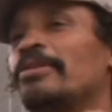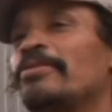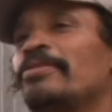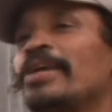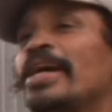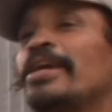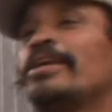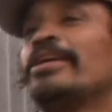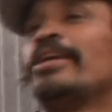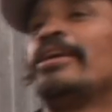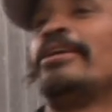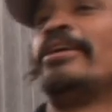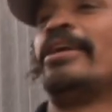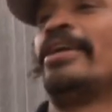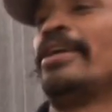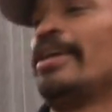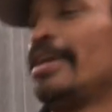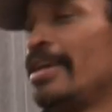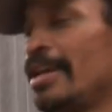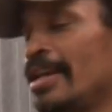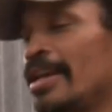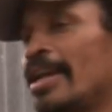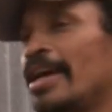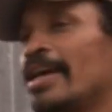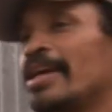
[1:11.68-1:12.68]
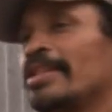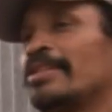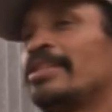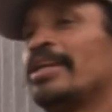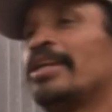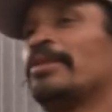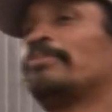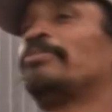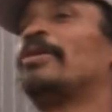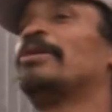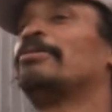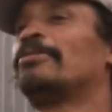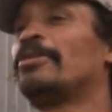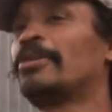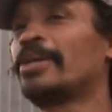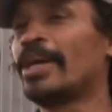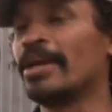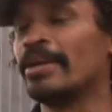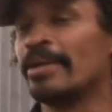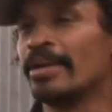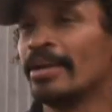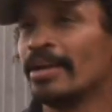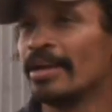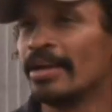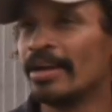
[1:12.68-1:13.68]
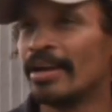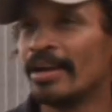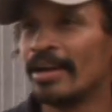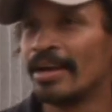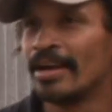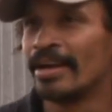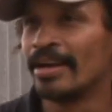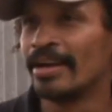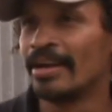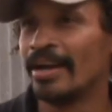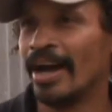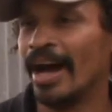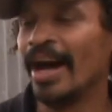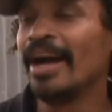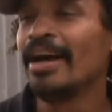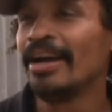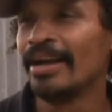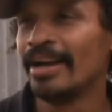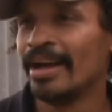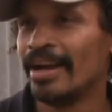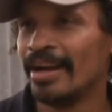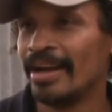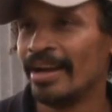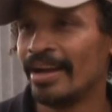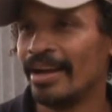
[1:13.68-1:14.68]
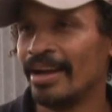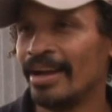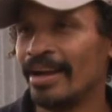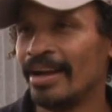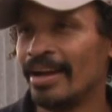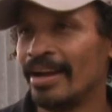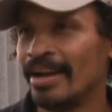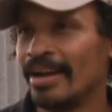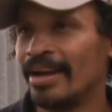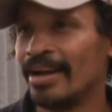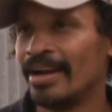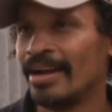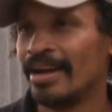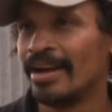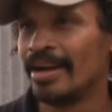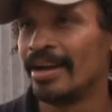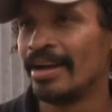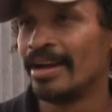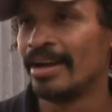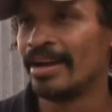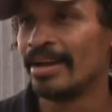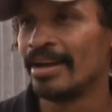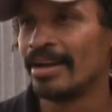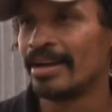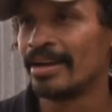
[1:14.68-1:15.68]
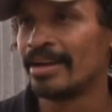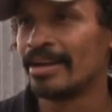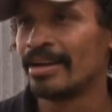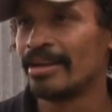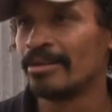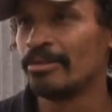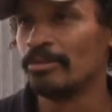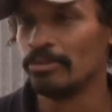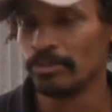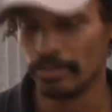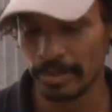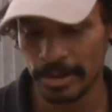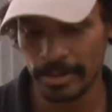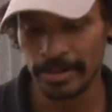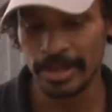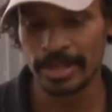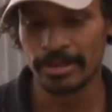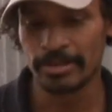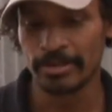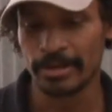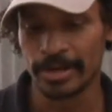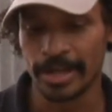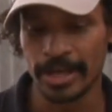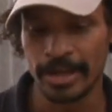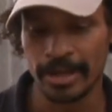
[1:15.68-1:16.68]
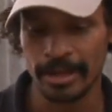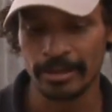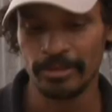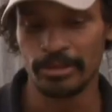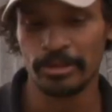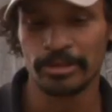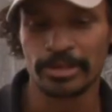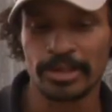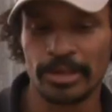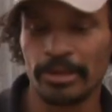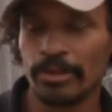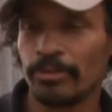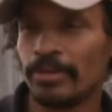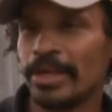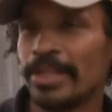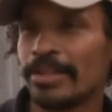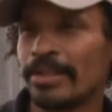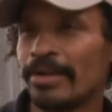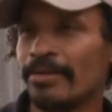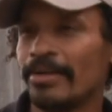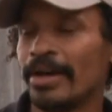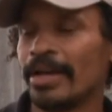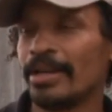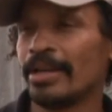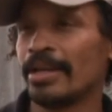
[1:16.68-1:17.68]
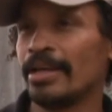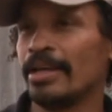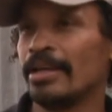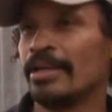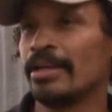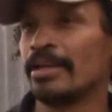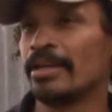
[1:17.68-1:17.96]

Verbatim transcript: to an agreement, but they don't really care. While people are suffering, they are eating well. So what's in it for the poor